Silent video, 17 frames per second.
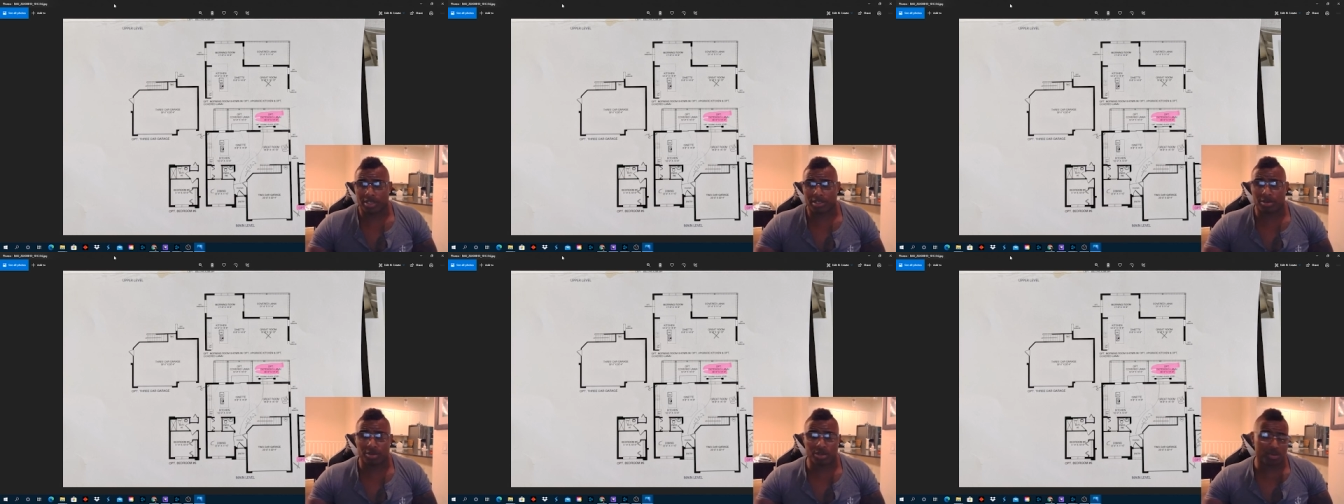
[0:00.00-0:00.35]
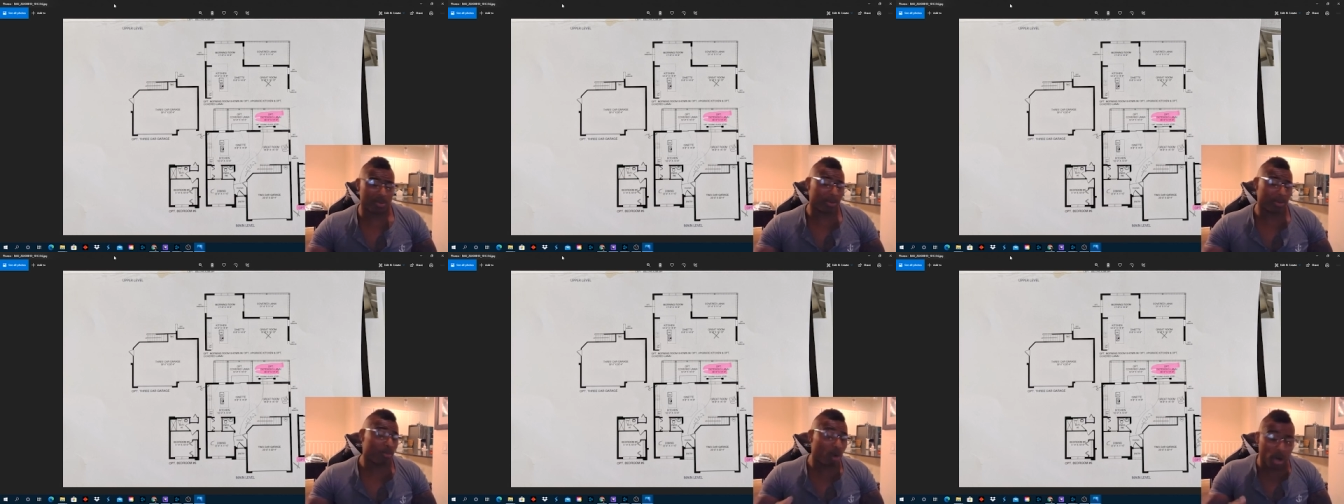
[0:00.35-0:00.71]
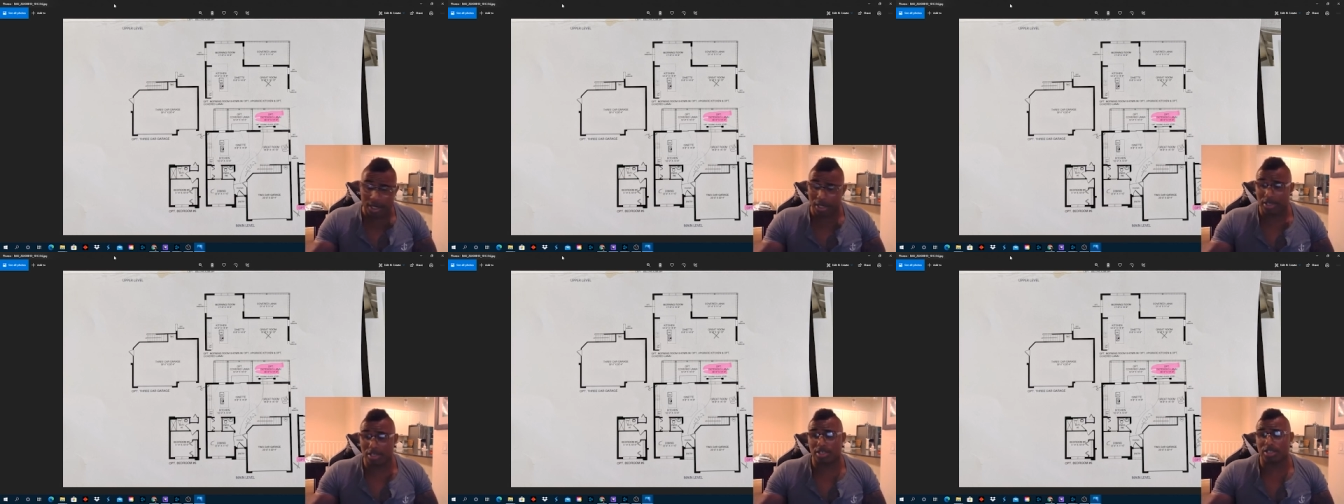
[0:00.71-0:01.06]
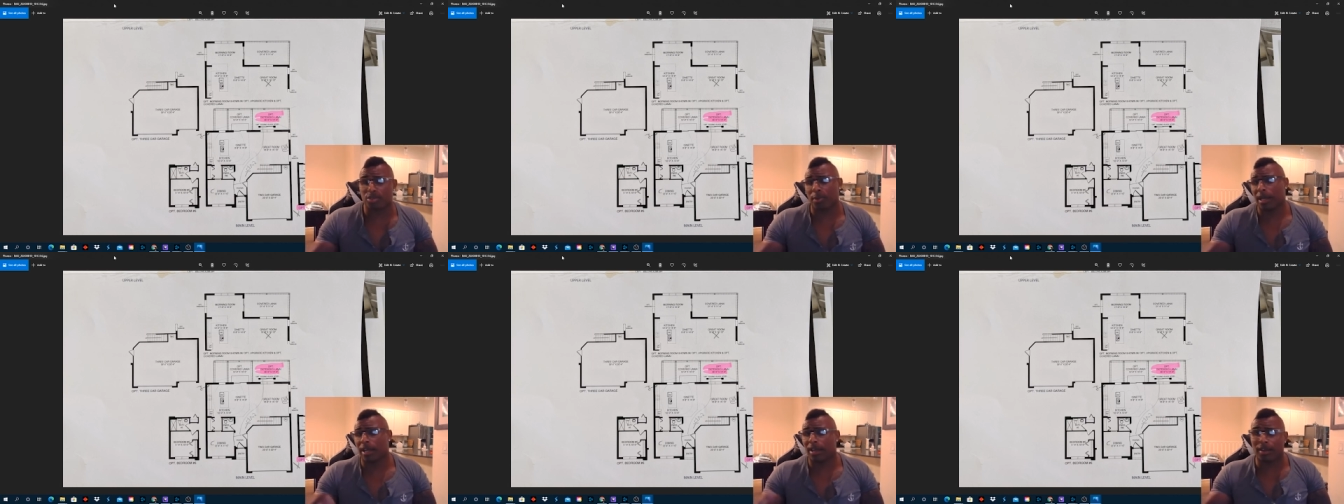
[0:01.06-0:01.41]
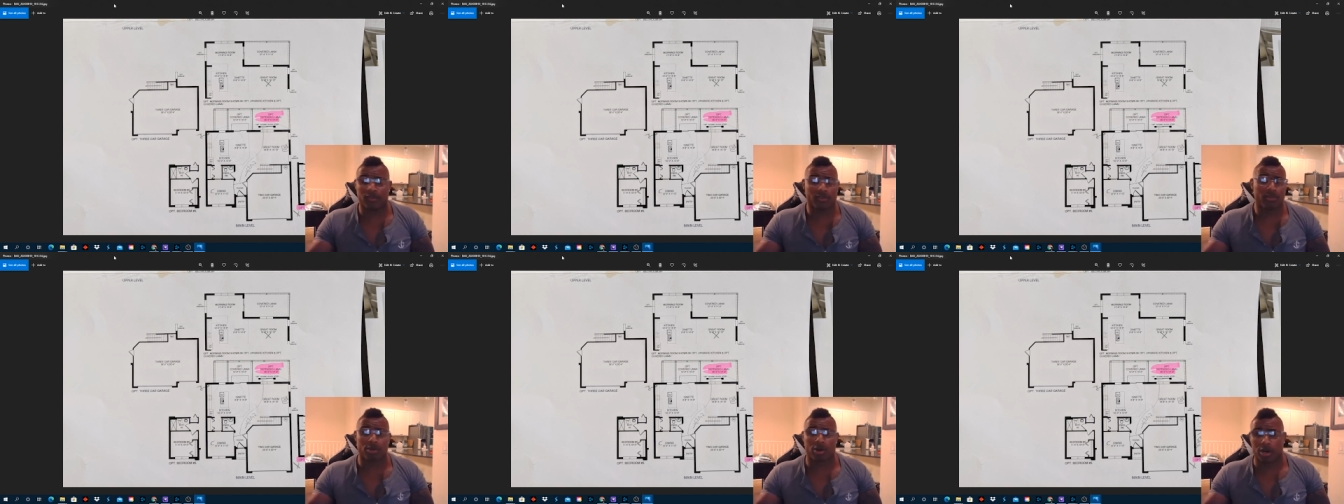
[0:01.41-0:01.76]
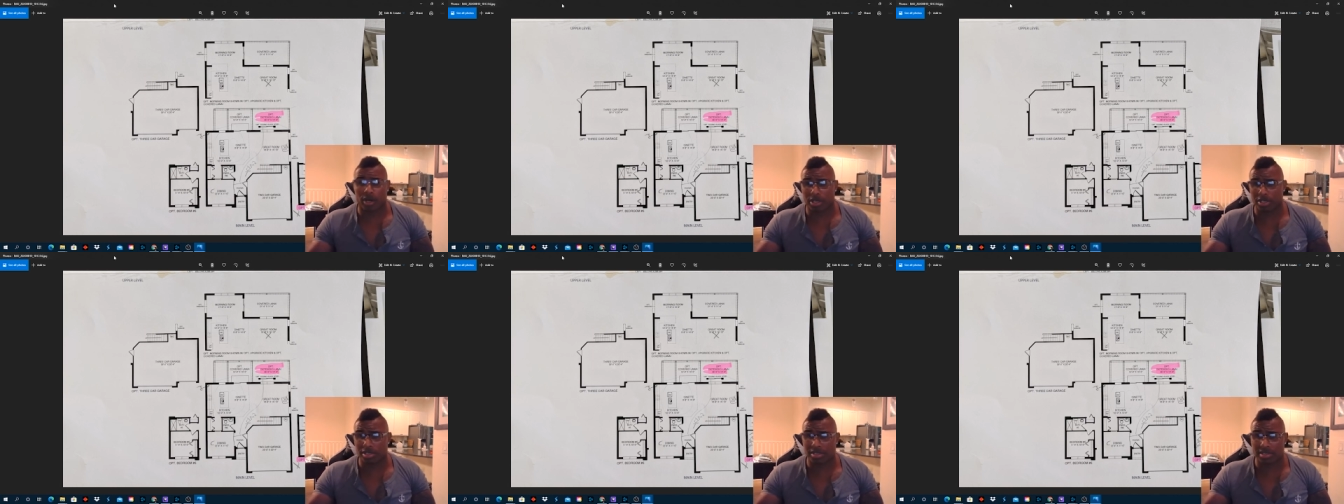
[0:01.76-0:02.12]
It'll just be mortgages, paying for
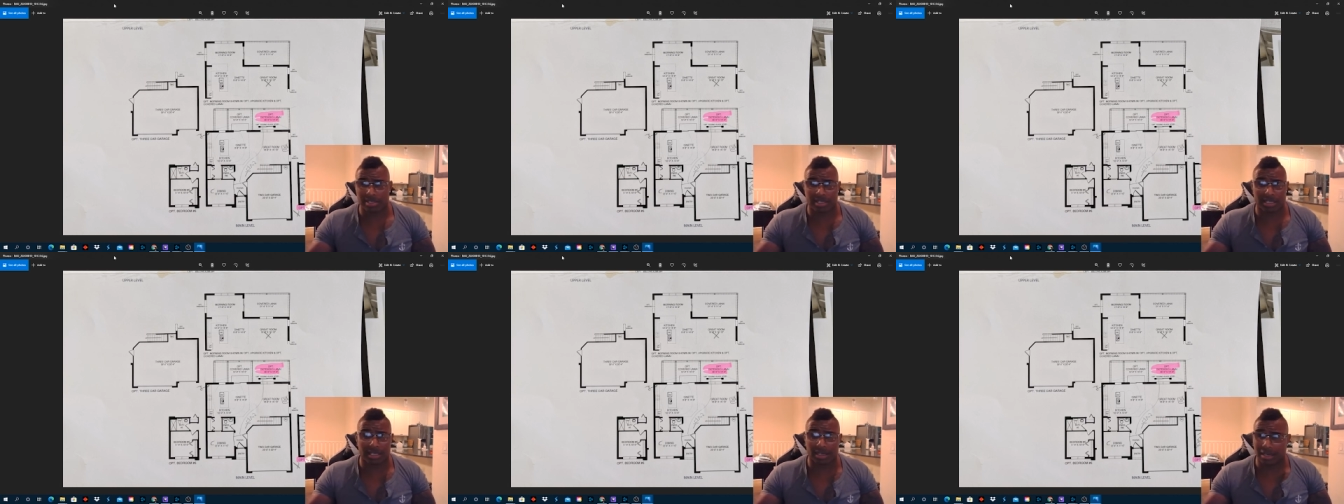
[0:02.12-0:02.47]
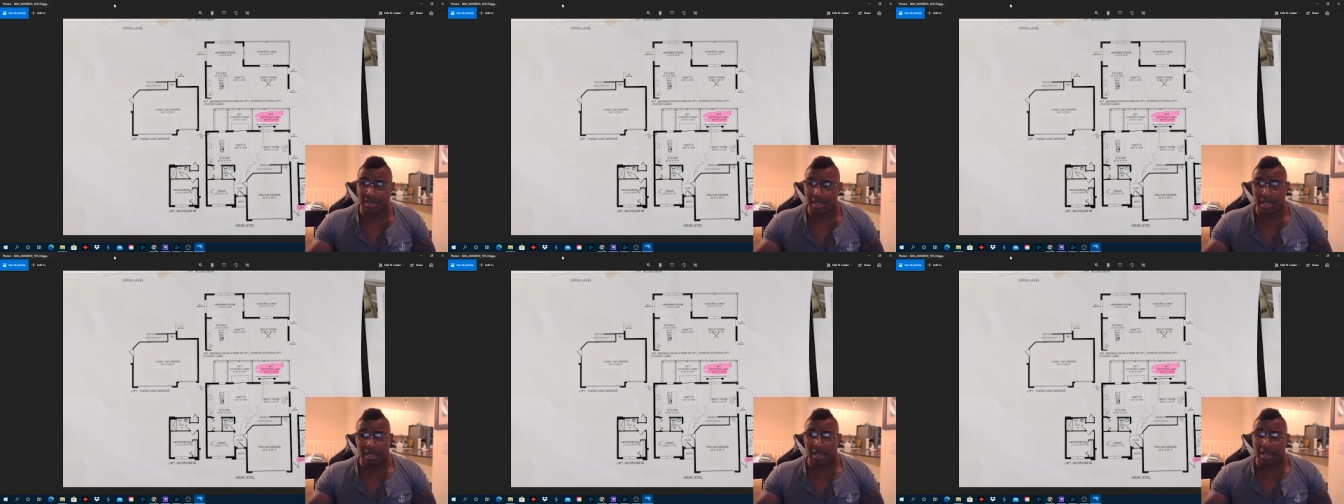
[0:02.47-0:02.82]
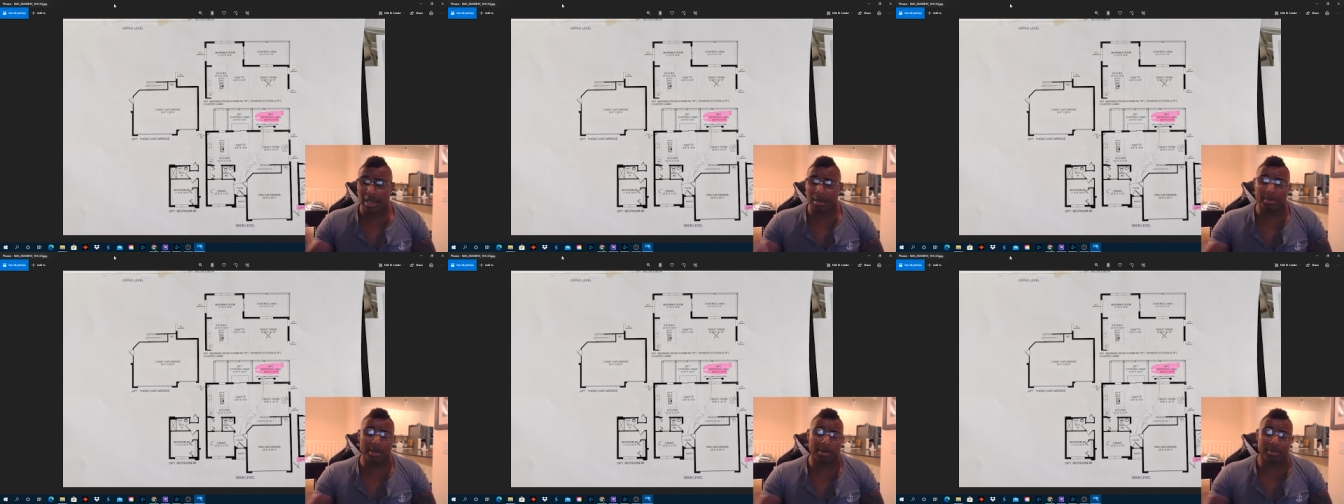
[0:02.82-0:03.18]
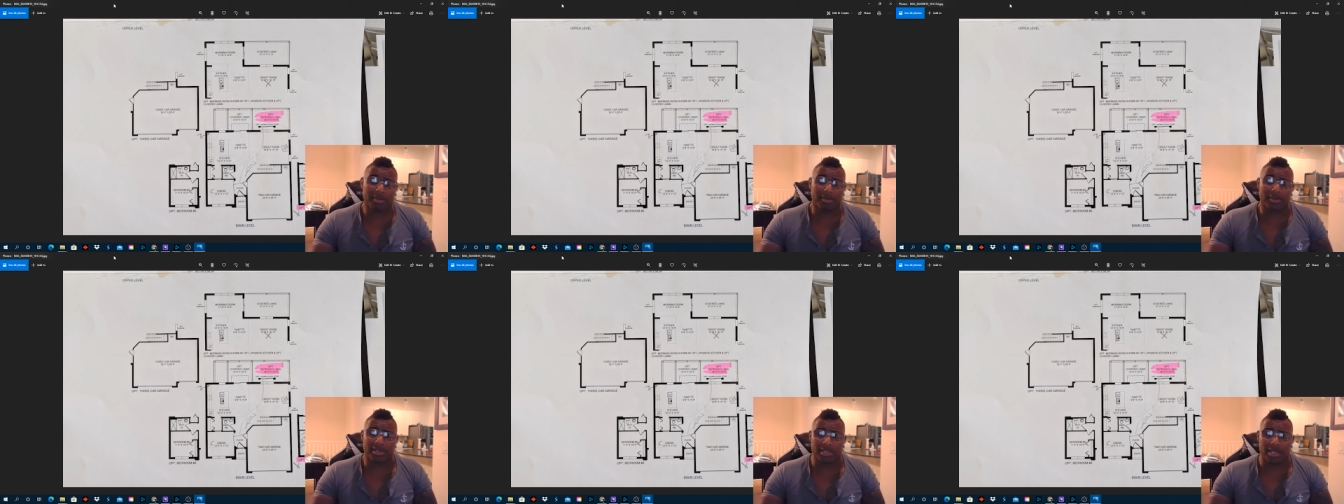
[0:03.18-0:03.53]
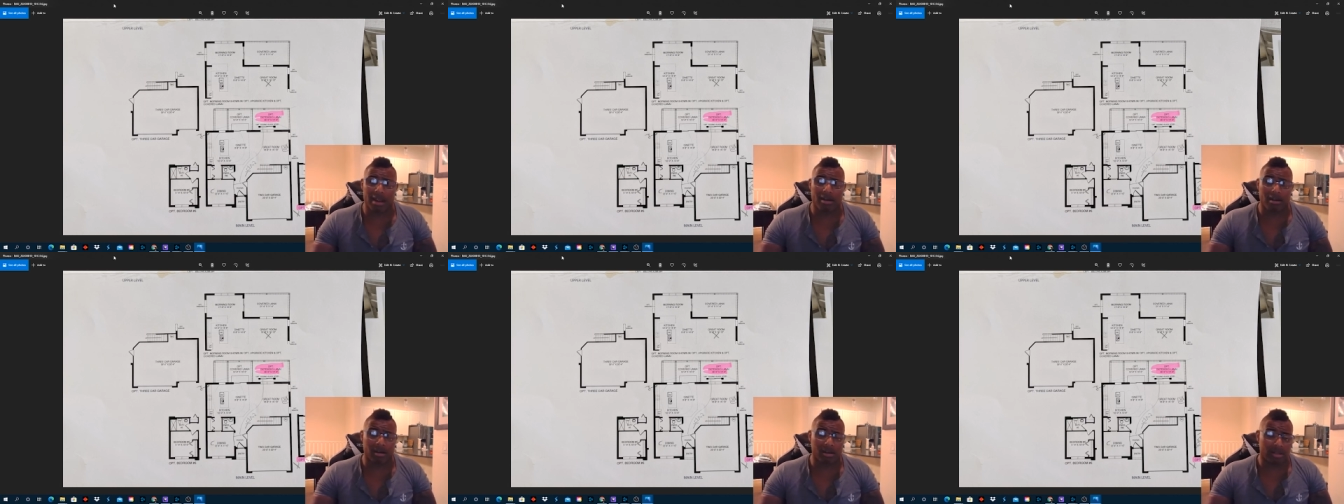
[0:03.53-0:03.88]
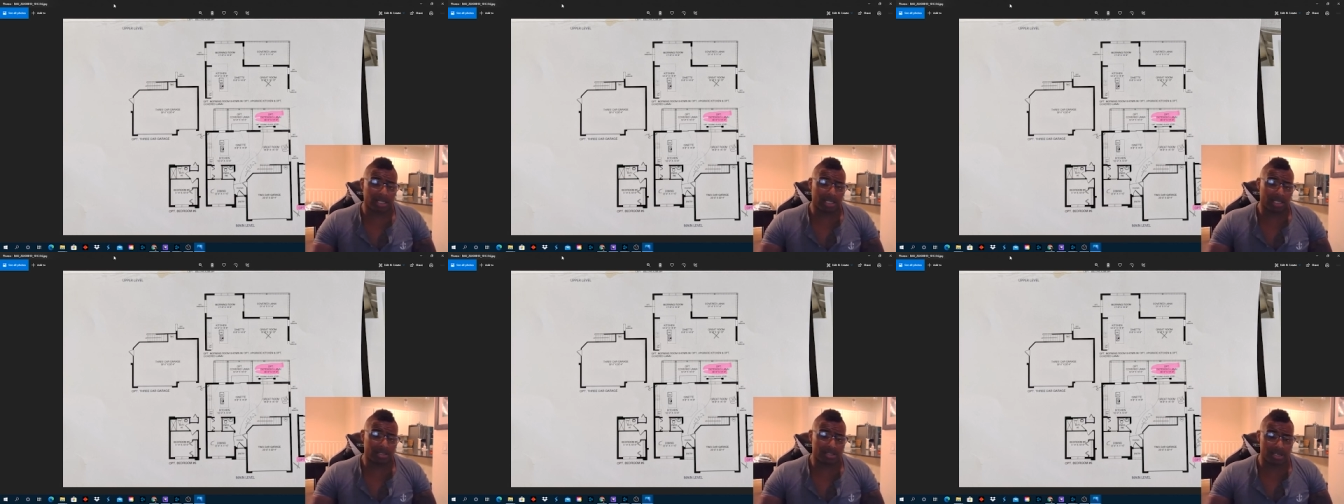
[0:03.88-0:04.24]
mortgages, and then I'll be able to retire early.